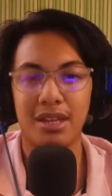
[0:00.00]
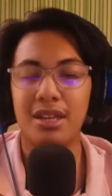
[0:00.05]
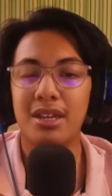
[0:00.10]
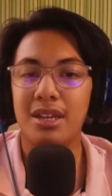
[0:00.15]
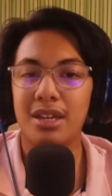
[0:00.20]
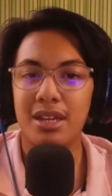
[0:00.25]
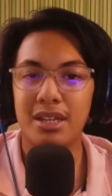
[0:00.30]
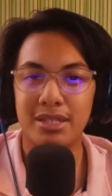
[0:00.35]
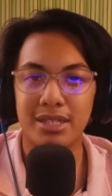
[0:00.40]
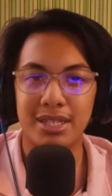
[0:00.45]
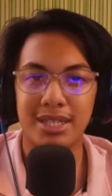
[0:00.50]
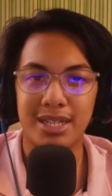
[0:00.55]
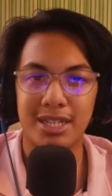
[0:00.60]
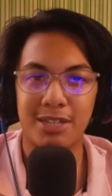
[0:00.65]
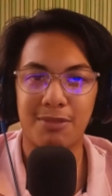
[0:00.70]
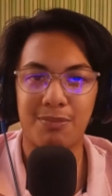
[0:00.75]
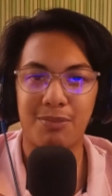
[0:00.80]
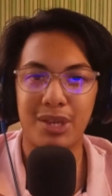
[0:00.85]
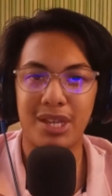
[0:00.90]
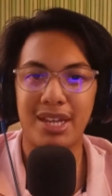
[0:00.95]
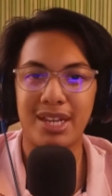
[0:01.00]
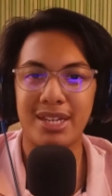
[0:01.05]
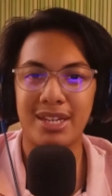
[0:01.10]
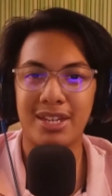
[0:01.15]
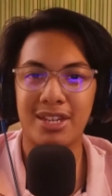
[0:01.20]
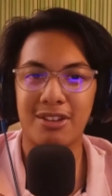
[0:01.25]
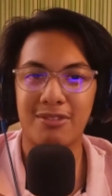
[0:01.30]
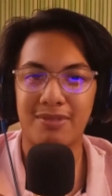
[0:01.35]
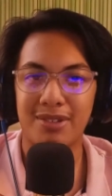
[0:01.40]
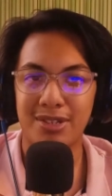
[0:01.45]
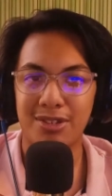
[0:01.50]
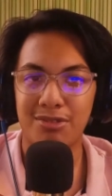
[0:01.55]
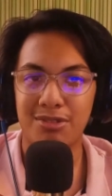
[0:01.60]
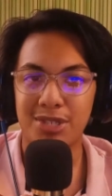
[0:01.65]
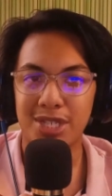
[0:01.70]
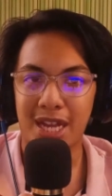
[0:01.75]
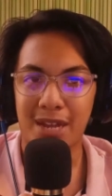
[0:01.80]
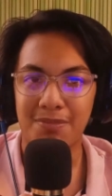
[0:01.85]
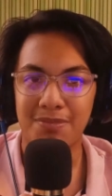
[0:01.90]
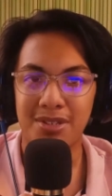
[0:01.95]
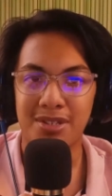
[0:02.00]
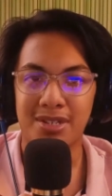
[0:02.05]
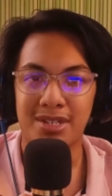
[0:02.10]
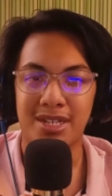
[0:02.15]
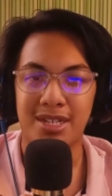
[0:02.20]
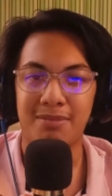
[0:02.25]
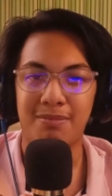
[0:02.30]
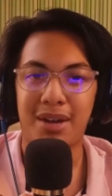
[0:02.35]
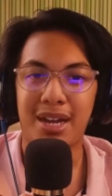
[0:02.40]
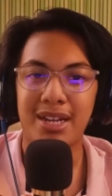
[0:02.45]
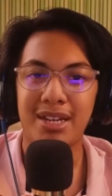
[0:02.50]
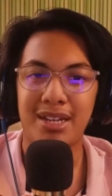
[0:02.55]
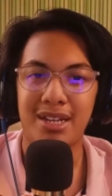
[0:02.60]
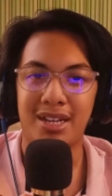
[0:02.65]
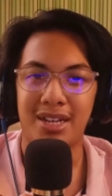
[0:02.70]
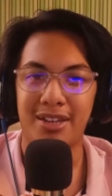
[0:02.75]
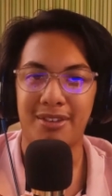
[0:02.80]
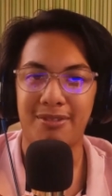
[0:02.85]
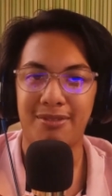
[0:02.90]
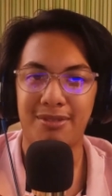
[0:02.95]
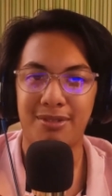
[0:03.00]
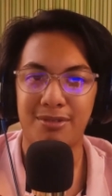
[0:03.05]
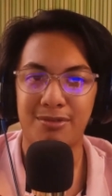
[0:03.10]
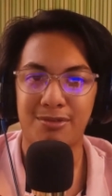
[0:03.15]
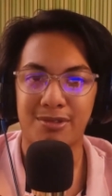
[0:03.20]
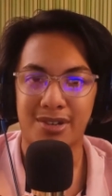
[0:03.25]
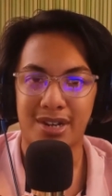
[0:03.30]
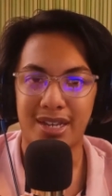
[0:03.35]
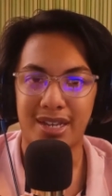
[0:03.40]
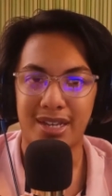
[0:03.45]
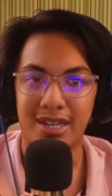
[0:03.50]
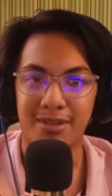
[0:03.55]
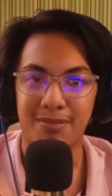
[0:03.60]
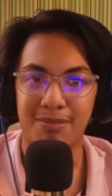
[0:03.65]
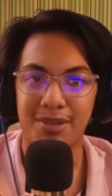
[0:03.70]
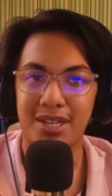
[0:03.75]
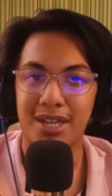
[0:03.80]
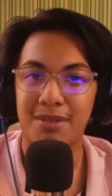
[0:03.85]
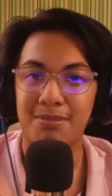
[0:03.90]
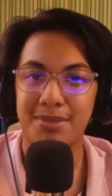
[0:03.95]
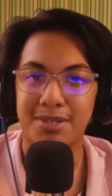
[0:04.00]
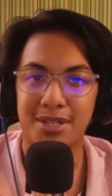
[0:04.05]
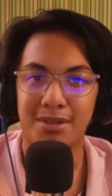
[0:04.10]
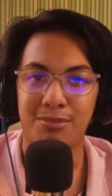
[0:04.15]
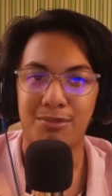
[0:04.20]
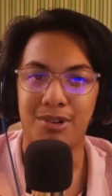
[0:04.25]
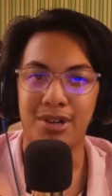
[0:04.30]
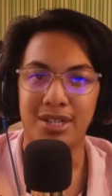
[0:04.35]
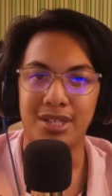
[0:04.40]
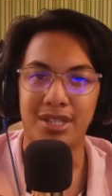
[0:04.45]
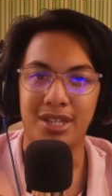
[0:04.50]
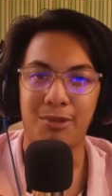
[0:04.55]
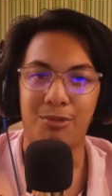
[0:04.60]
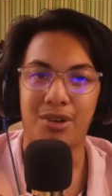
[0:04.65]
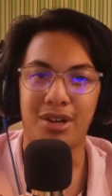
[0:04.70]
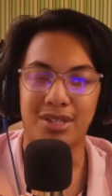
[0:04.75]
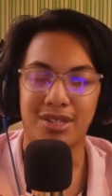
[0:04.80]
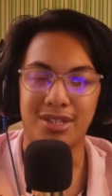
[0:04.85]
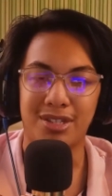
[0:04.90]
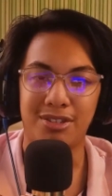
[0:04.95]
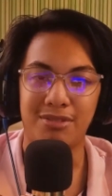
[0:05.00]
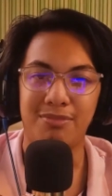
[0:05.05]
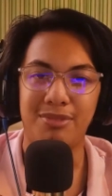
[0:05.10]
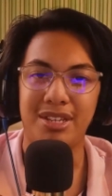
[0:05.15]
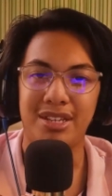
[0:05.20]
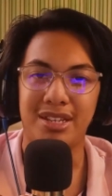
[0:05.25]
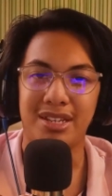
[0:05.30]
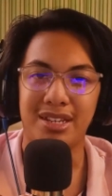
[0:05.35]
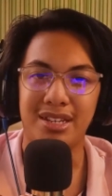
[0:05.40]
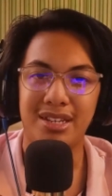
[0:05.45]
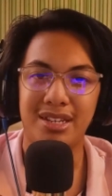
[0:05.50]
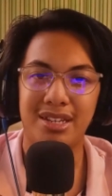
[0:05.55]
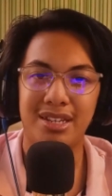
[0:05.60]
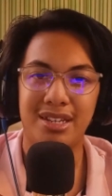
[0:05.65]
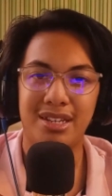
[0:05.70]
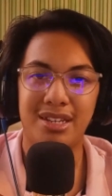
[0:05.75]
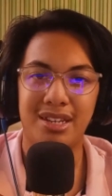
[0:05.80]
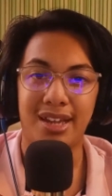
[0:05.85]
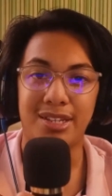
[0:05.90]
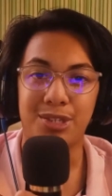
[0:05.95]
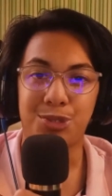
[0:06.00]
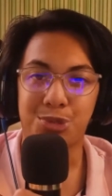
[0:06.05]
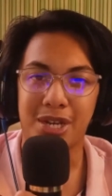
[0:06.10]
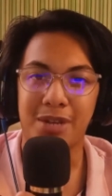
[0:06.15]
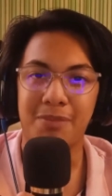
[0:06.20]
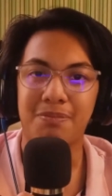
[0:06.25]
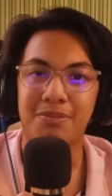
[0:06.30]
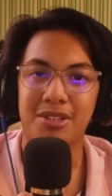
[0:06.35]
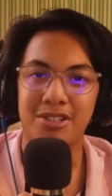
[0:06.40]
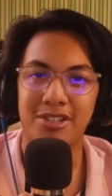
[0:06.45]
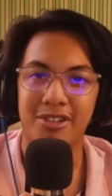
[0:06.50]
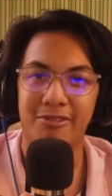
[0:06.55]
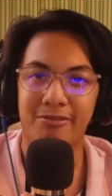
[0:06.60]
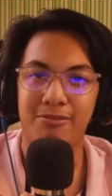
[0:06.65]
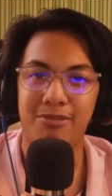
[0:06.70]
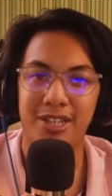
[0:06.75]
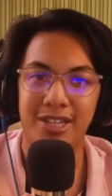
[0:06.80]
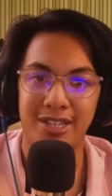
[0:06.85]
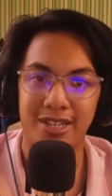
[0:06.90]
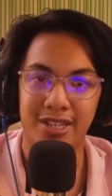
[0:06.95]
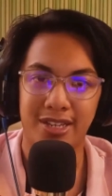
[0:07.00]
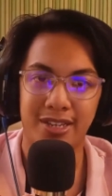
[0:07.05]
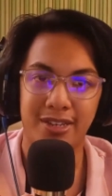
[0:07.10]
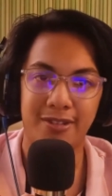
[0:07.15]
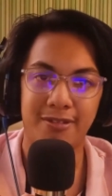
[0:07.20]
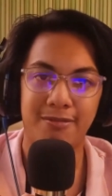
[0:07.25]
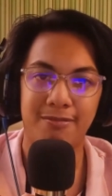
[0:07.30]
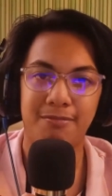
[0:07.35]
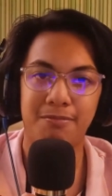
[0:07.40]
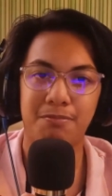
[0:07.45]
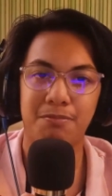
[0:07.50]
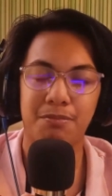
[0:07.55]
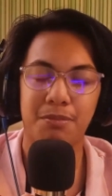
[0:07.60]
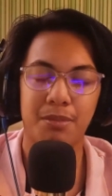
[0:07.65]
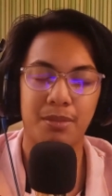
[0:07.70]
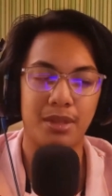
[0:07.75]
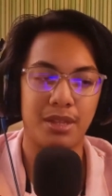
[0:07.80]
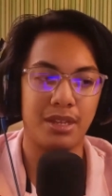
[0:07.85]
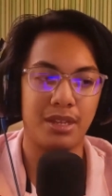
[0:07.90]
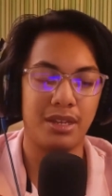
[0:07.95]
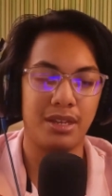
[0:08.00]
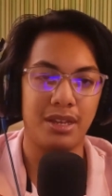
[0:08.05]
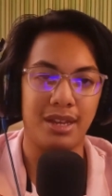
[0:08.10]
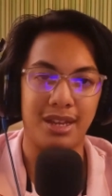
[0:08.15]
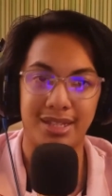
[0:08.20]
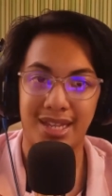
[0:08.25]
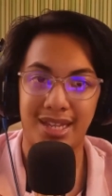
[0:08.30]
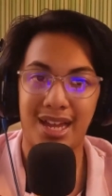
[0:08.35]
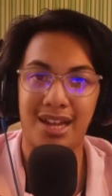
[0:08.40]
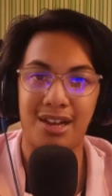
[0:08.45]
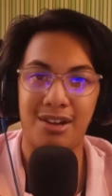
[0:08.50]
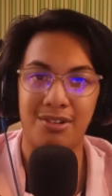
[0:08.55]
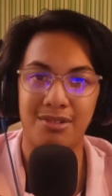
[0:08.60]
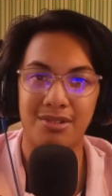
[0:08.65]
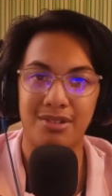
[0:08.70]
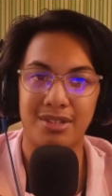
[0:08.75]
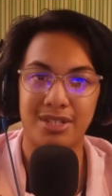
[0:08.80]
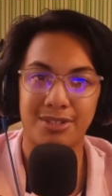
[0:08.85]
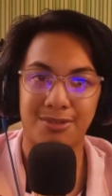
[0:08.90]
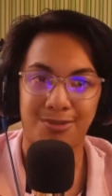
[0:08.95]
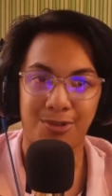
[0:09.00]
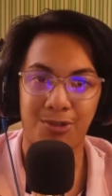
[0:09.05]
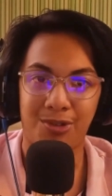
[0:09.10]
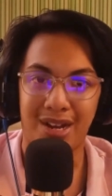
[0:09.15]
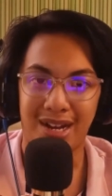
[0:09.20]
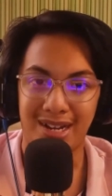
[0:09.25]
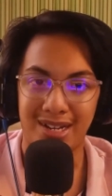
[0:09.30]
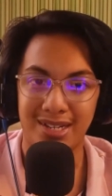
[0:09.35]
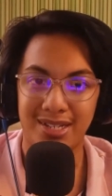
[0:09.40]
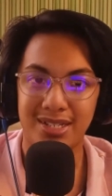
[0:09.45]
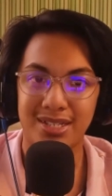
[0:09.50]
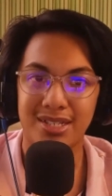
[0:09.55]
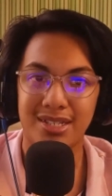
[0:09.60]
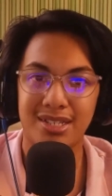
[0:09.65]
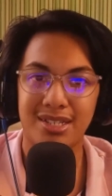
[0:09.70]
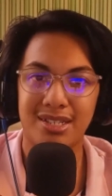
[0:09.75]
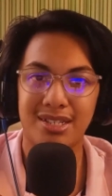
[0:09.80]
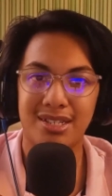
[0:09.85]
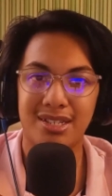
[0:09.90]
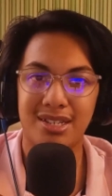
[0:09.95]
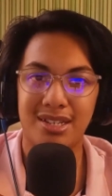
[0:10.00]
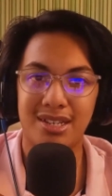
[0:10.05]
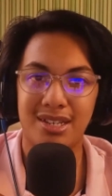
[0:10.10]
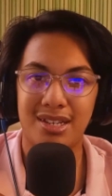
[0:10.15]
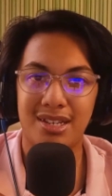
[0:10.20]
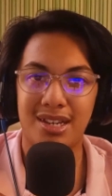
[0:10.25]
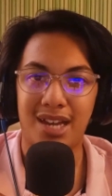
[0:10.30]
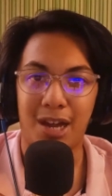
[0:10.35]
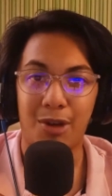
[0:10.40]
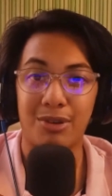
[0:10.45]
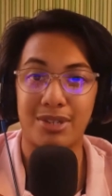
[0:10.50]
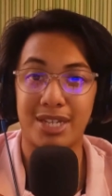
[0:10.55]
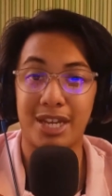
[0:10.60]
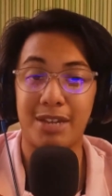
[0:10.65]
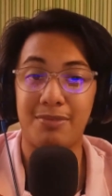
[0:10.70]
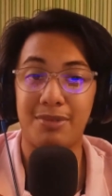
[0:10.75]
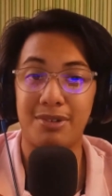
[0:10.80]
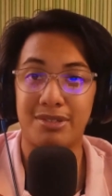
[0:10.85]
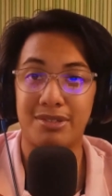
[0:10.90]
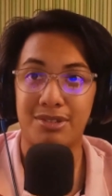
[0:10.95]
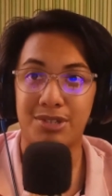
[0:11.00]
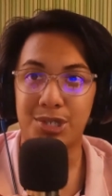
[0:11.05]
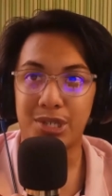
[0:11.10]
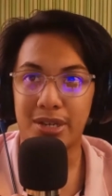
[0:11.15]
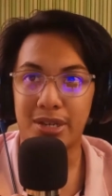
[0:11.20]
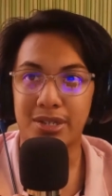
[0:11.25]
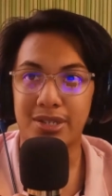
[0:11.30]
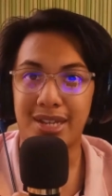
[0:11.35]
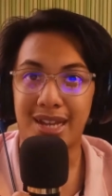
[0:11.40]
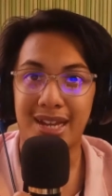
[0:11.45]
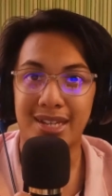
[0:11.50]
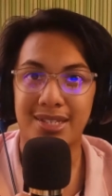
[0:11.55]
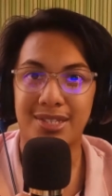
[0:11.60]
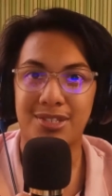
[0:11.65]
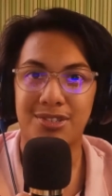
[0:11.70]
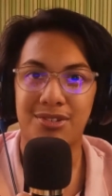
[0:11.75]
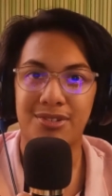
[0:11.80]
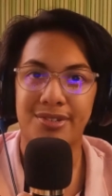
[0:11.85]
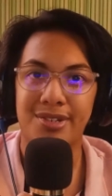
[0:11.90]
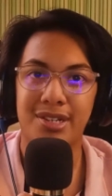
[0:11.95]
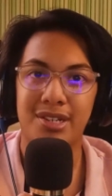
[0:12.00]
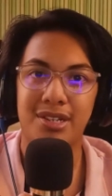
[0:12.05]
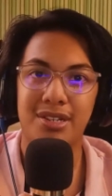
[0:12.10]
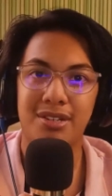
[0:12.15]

This is the beginning of a new chapter in my life where I can become someone I wanted to be and dreamt of being. And now, through ALS, I was able to share that story.